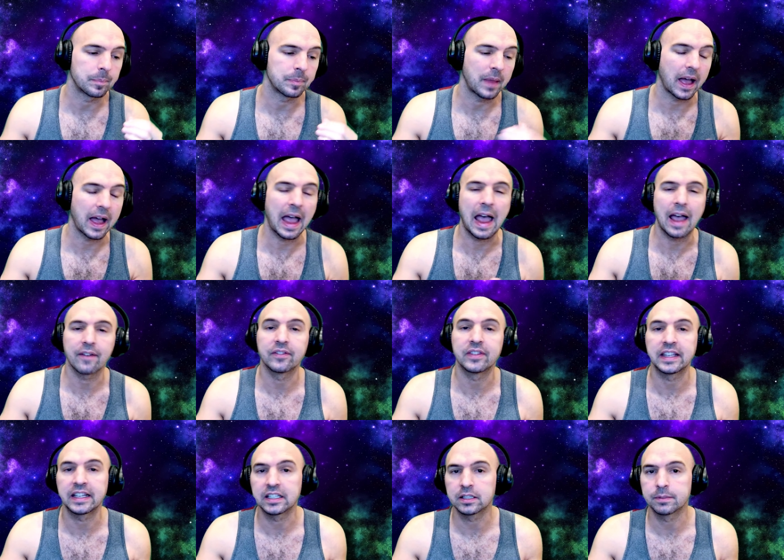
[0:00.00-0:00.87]
not have
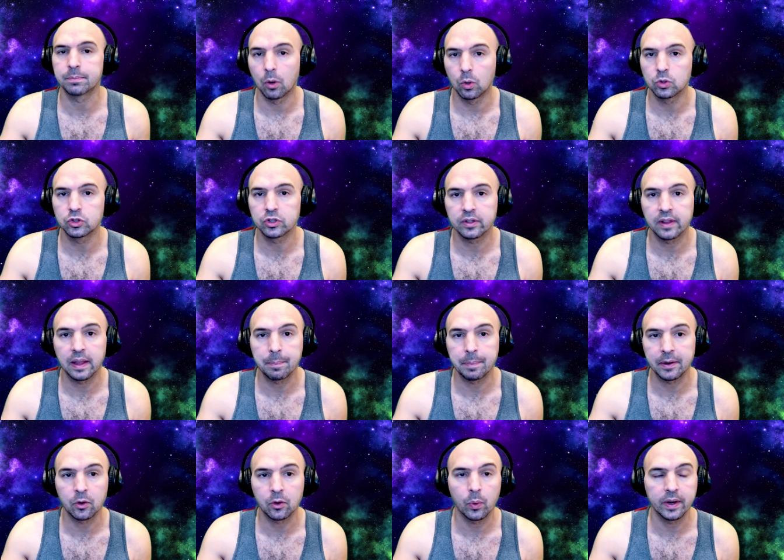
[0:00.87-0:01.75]
the exposure
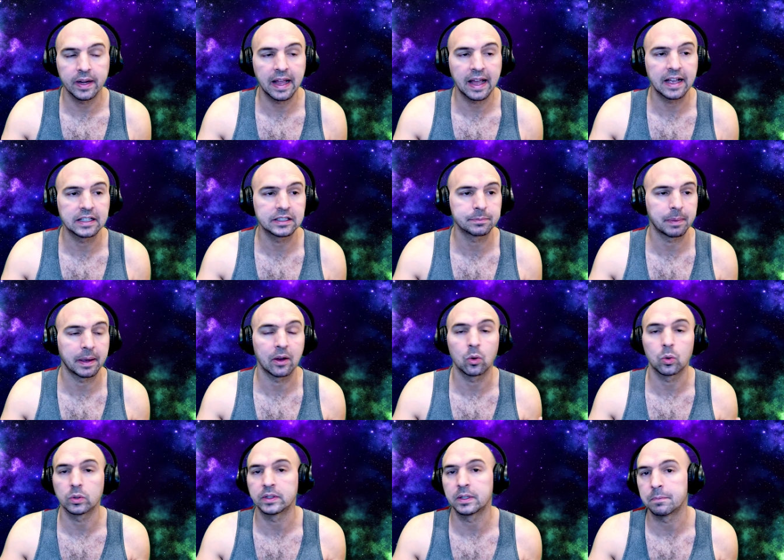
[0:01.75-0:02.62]
that Bitcoin has by
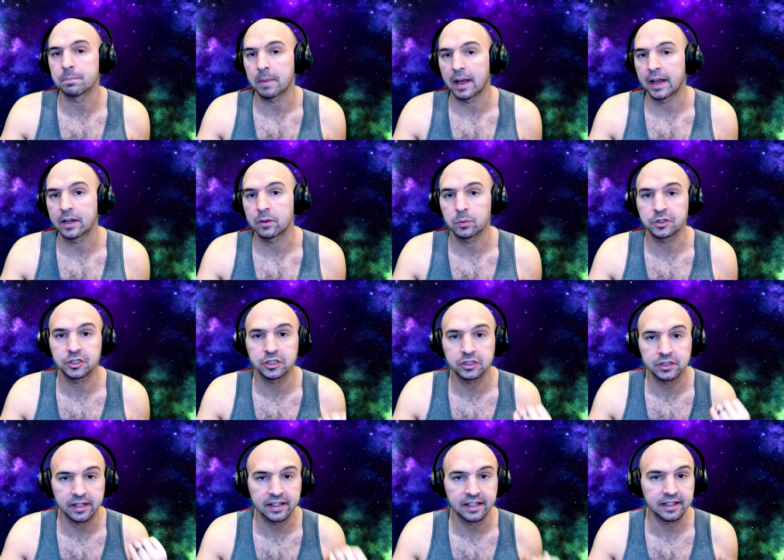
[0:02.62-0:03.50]
holding mine, which
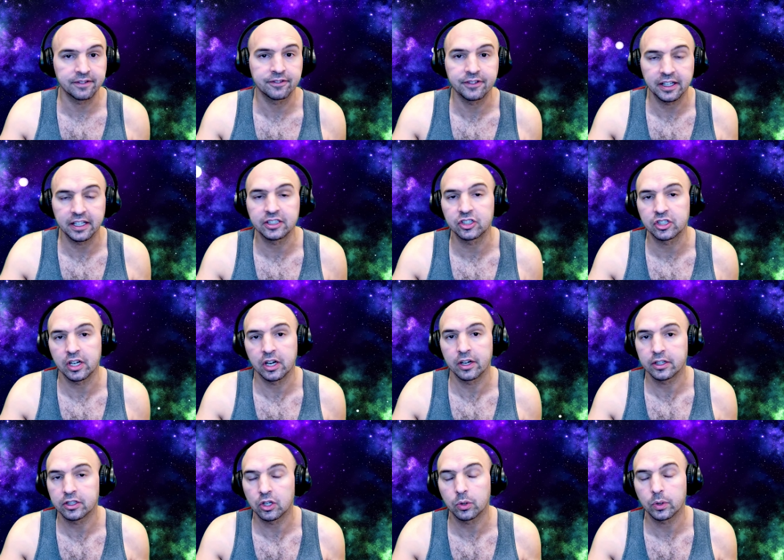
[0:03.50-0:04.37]
is a
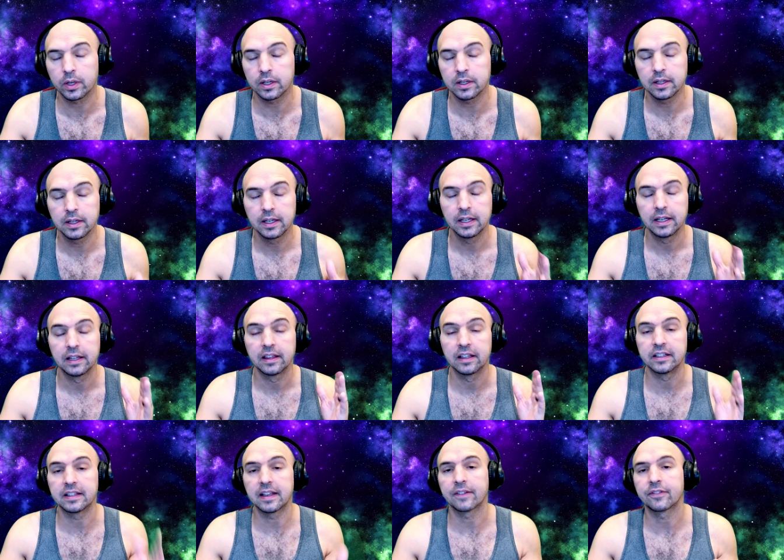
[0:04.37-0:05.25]
deflationary token,
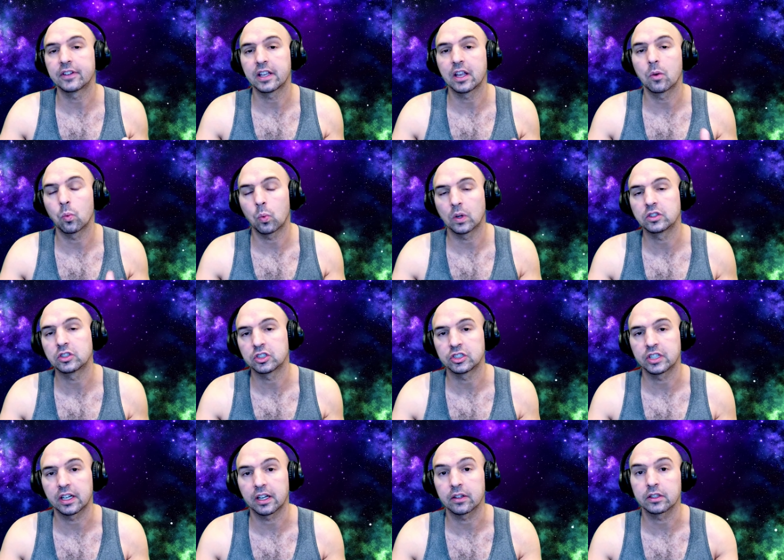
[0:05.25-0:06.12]
then definitely want to
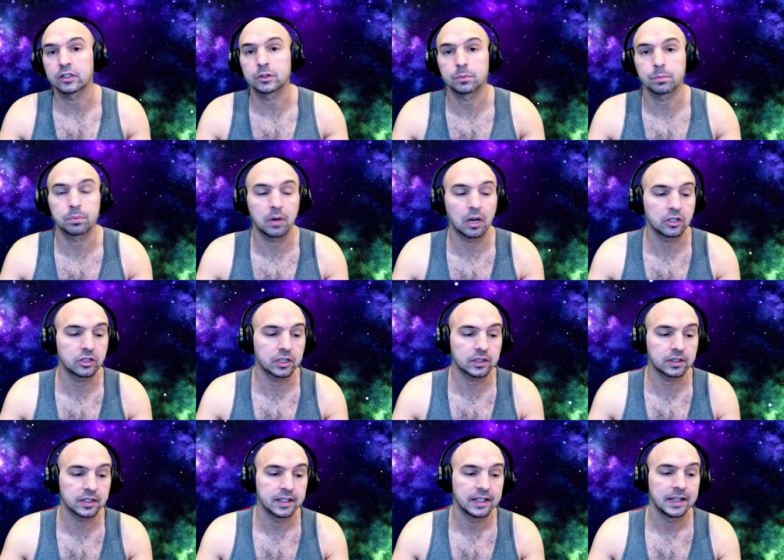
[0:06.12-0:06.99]
check out this
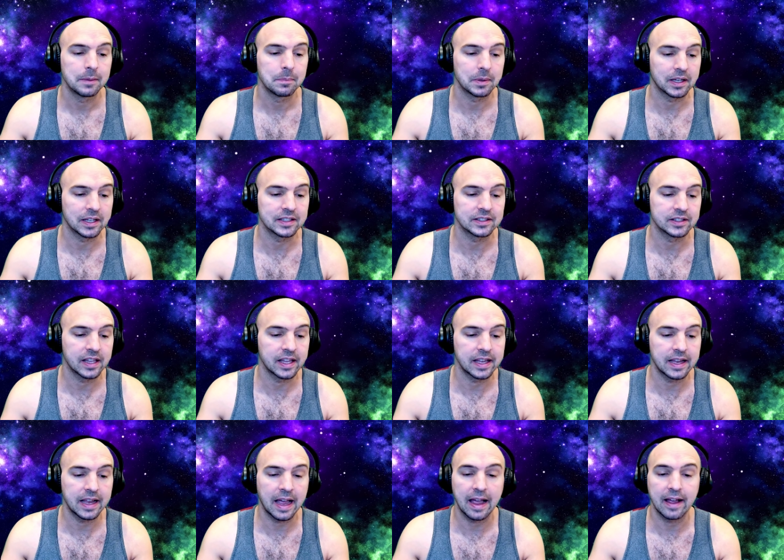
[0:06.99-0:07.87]
project because
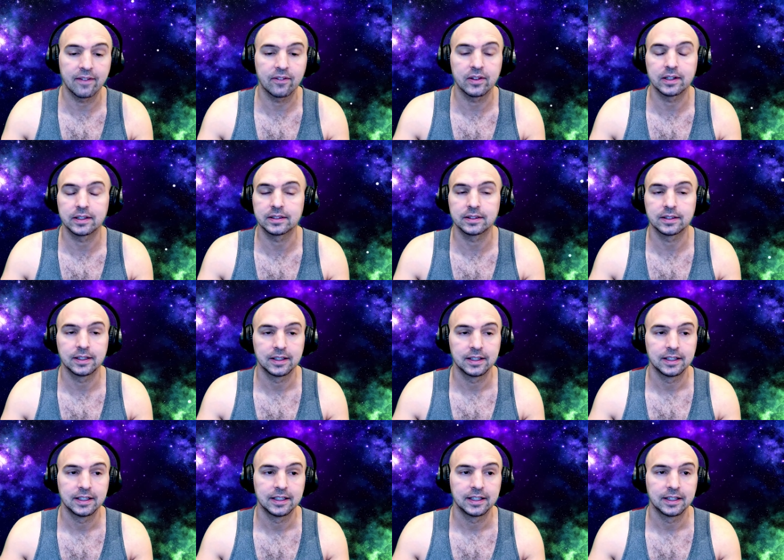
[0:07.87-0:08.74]
they have
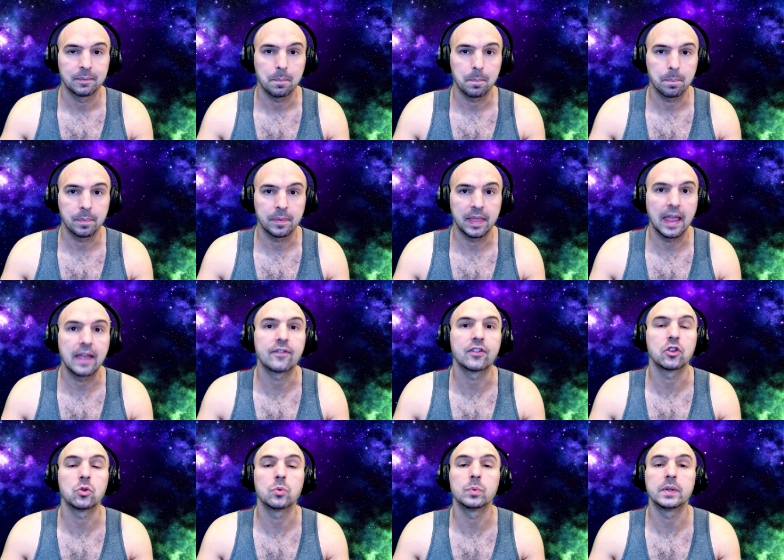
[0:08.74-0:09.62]
they have
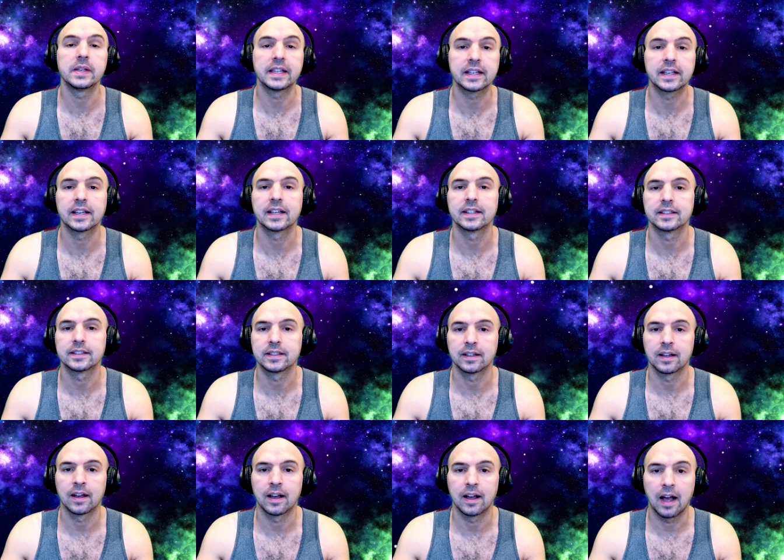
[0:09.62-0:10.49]
a unique
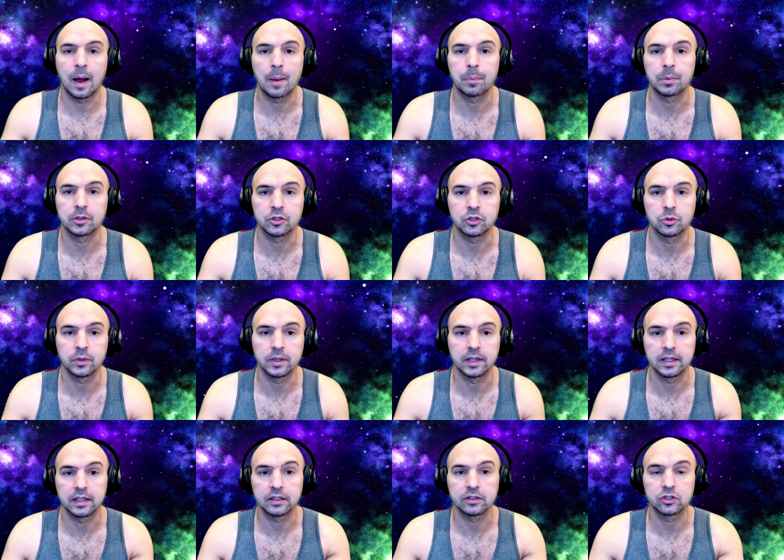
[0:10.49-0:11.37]
uh,
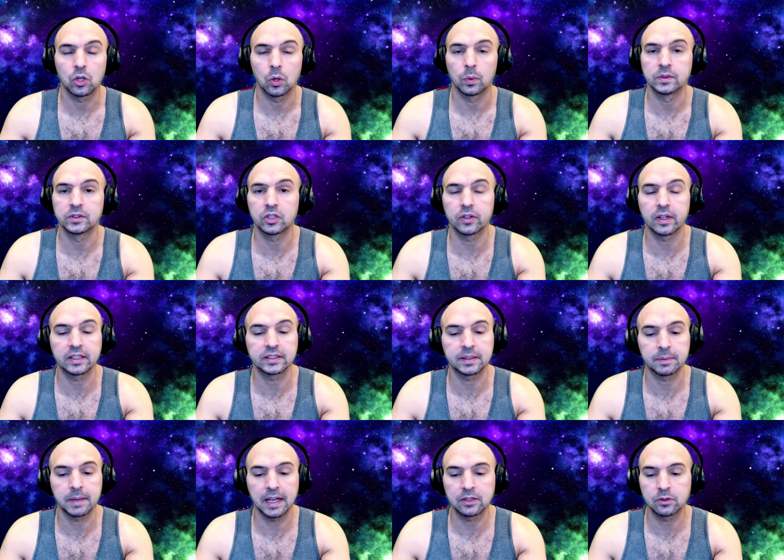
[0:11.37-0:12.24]
opportunities. So until
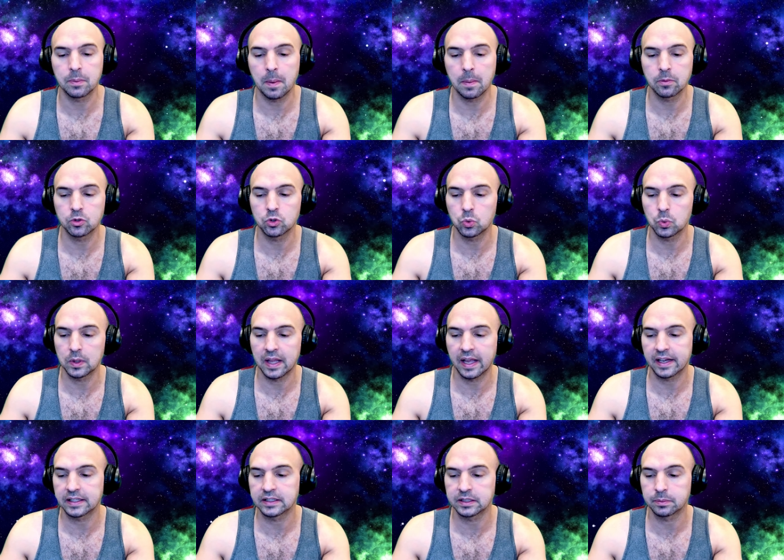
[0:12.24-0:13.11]
next time, guys, remember to
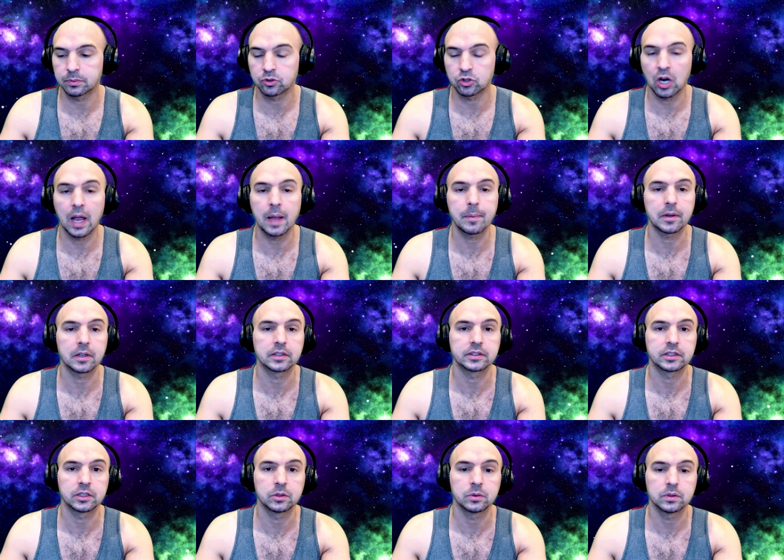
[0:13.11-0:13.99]
like and subscribe, and I'll
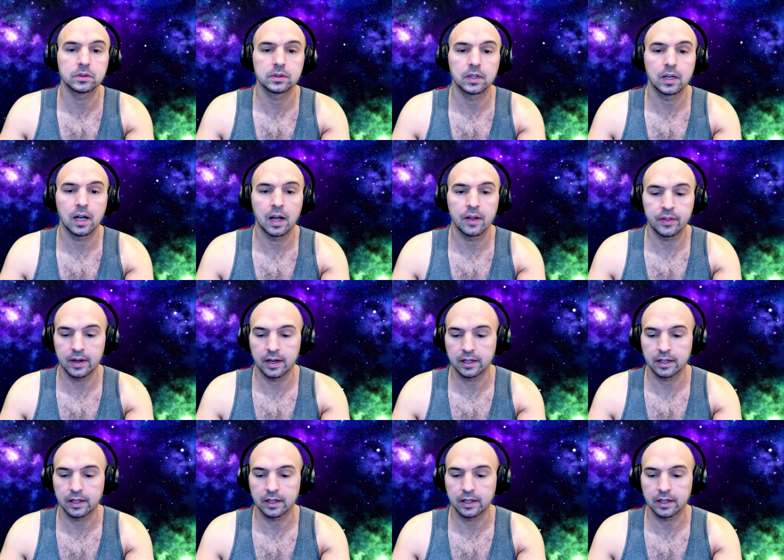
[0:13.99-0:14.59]
see you on the